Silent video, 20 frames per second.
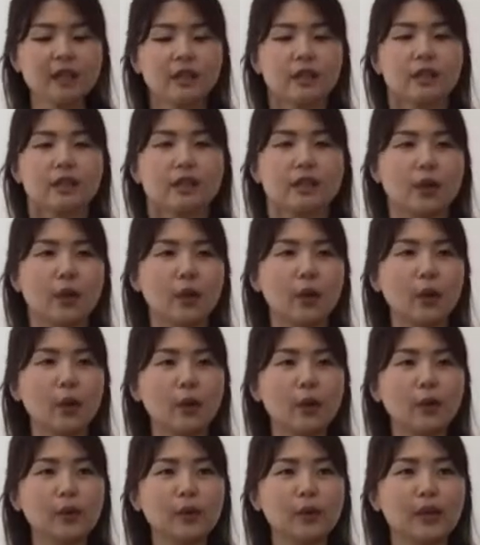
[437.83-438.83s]

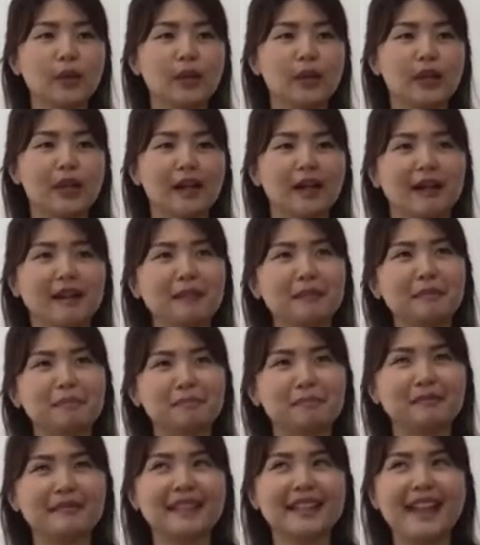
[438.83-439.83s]
So
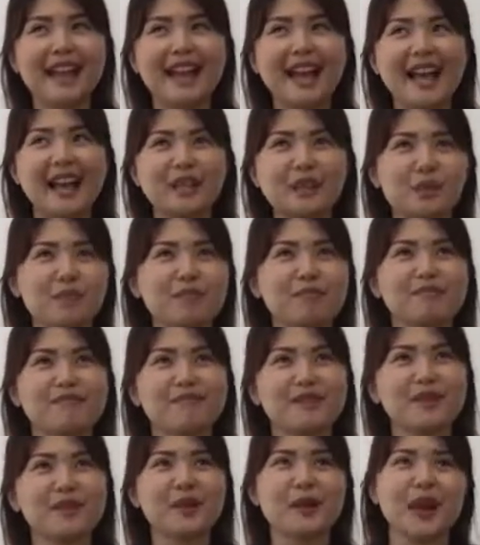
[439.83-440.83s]
um, as
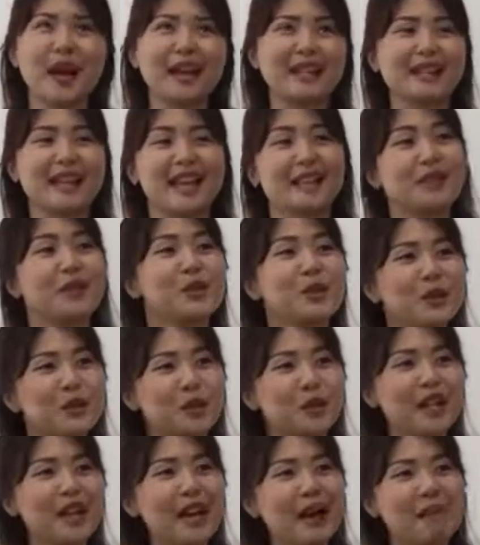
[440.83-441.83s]
you know, as, as
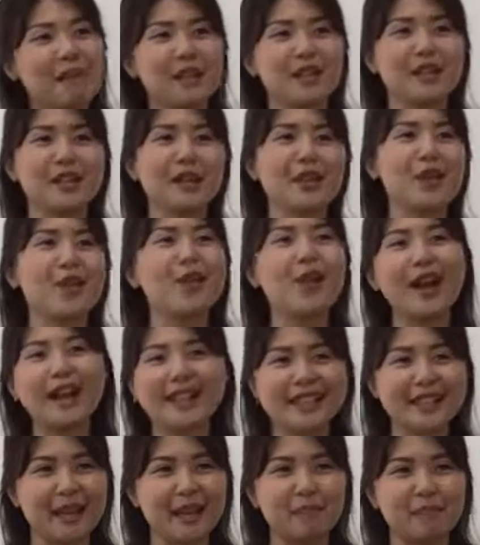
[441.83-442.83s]
usual, I'm actually quite
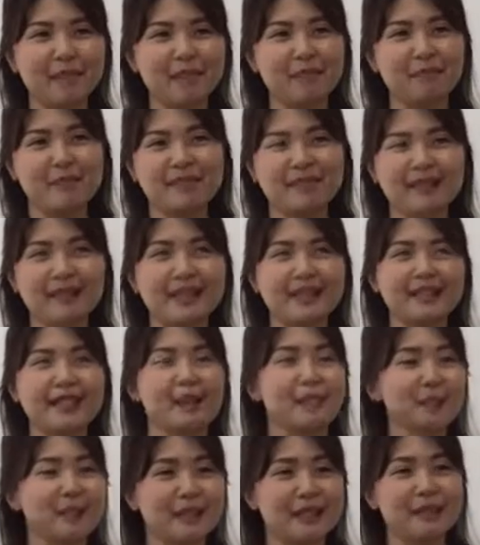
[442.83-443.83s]
skeptical, uh,
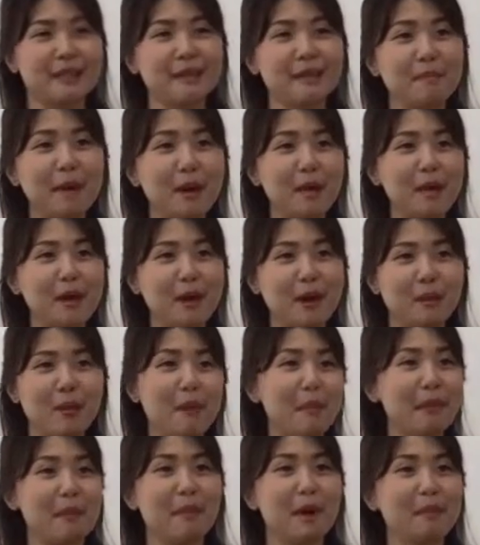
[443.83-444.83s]
skeptical about uh, what
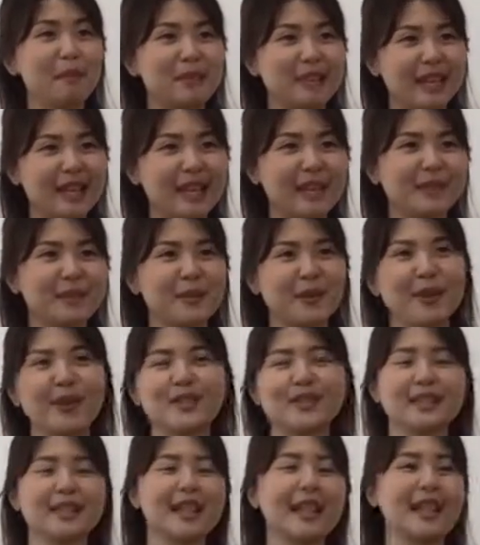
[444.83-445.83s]
my mom says
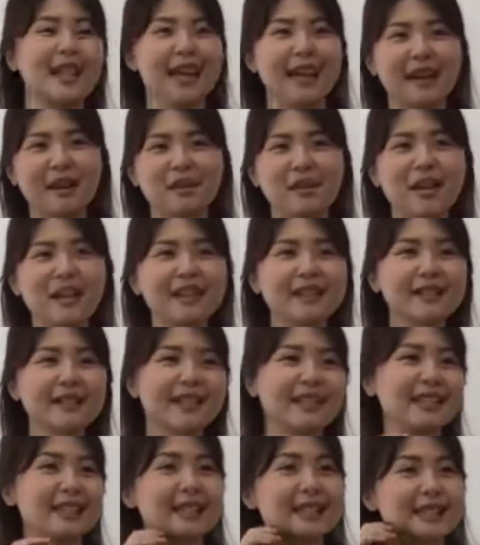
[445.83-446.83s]
because it's like, hey, whether
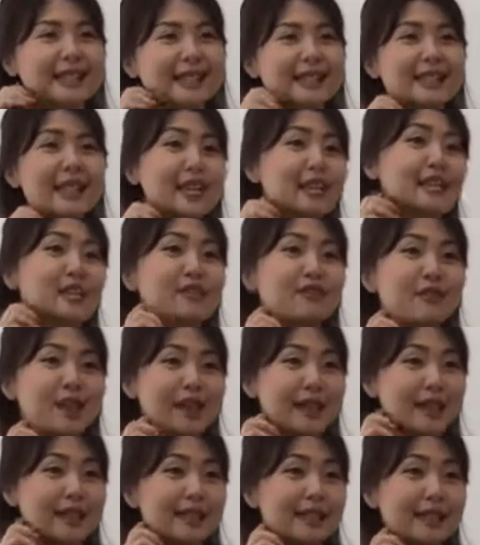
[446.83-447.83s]
it, is it
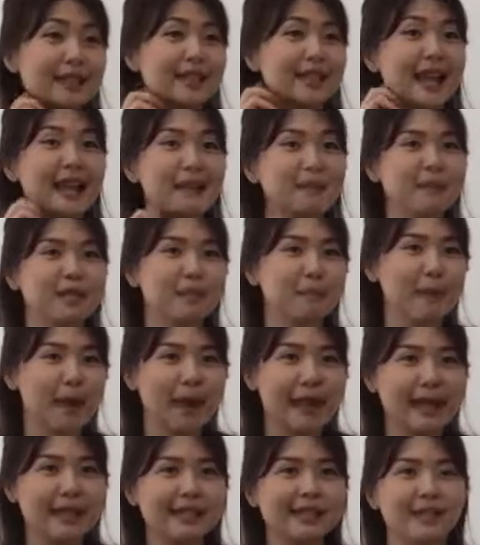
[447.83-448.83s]
scientific, uh, is it
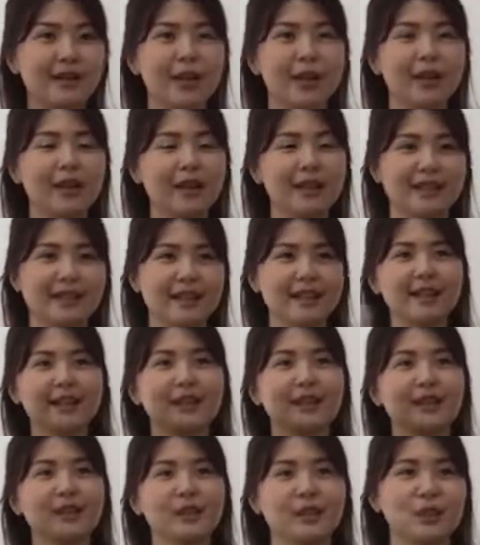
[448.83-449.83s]
science-based, or is
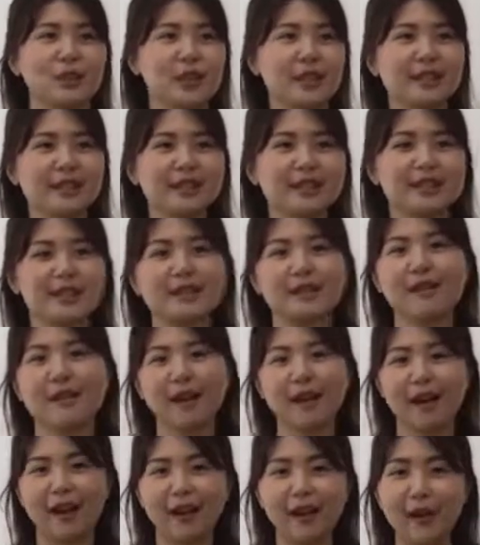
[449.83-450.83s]
it you just
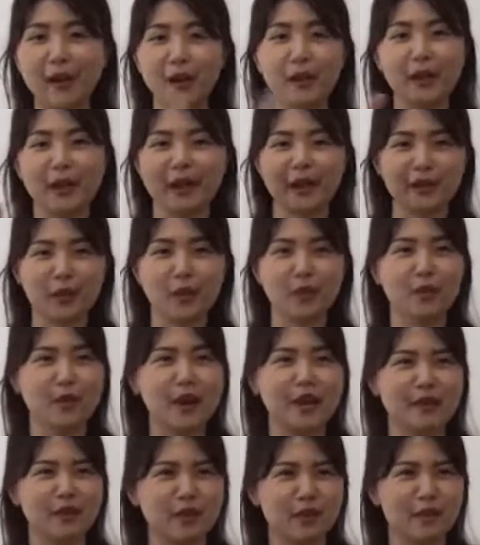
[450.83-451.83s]
uh, heard it or
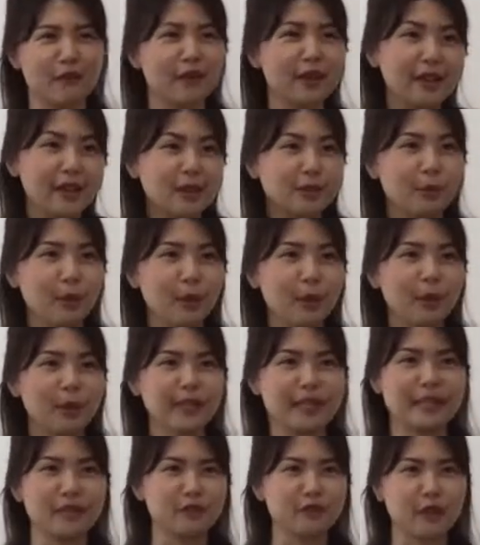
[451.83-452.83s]
read it from
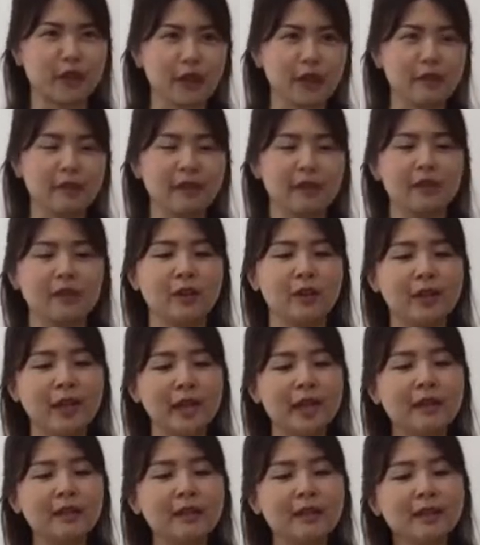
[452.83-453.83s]
Facebook, is it real and all
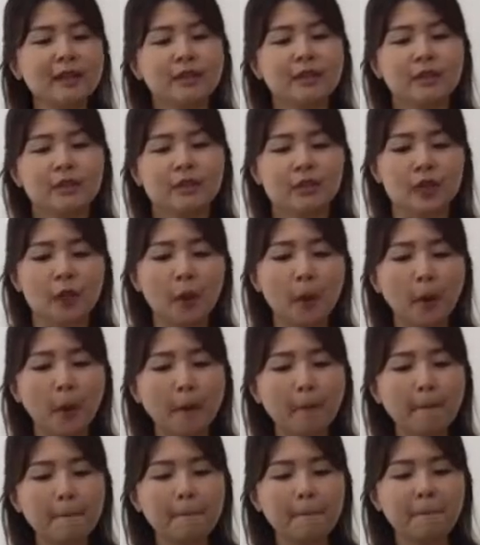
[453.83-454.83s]
that.
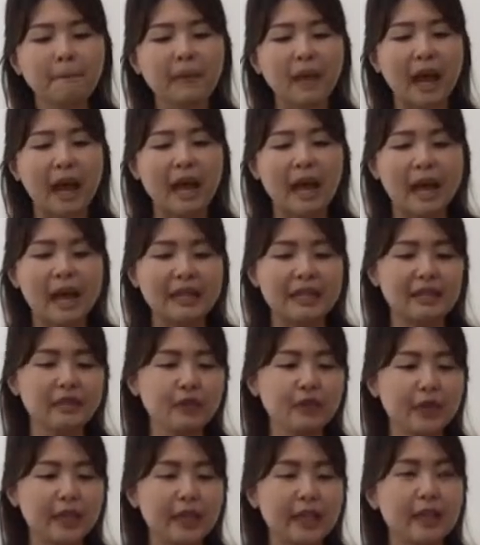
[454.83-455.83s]
So I, I didn't
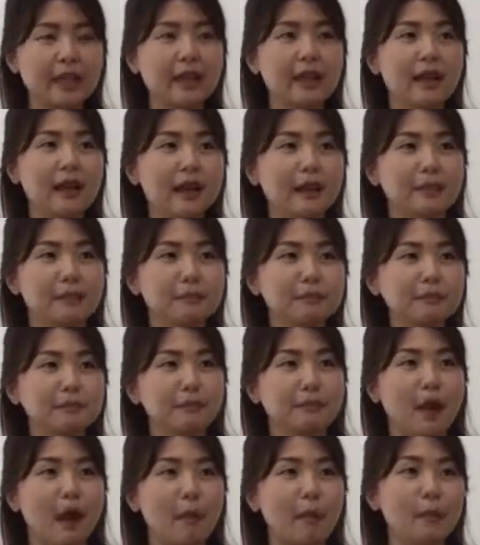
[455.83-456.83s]
really uh,
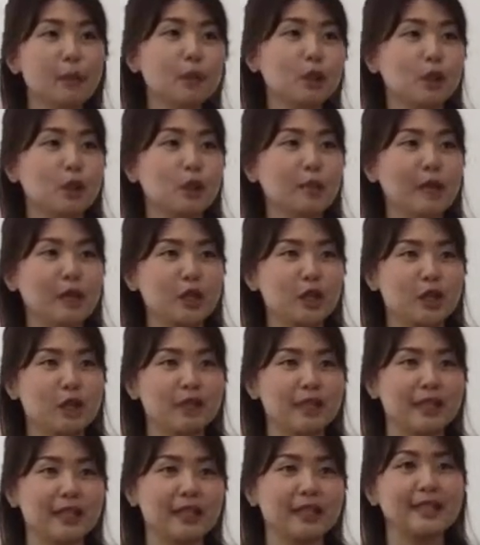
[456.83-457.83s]
uh, put too much of
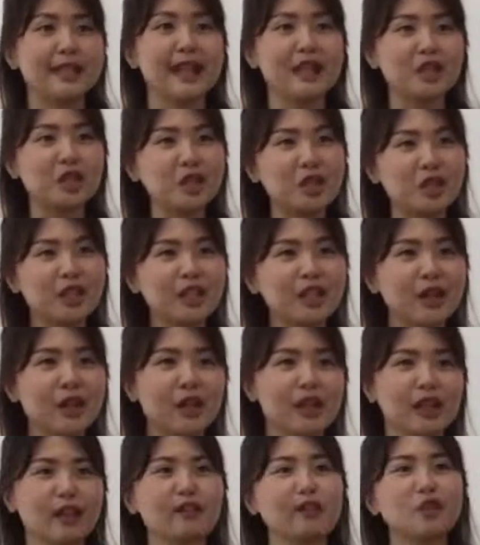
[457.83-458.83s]
attention or
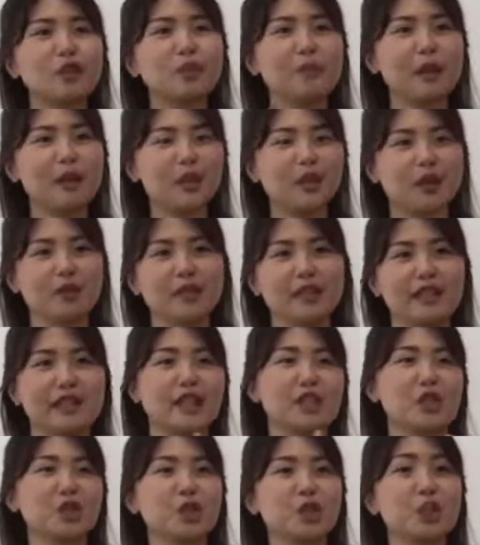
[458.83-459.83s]
give too much of
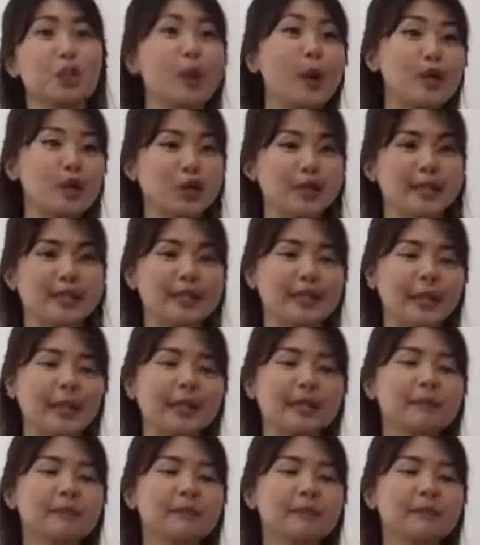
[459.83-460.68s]
attention to what she said.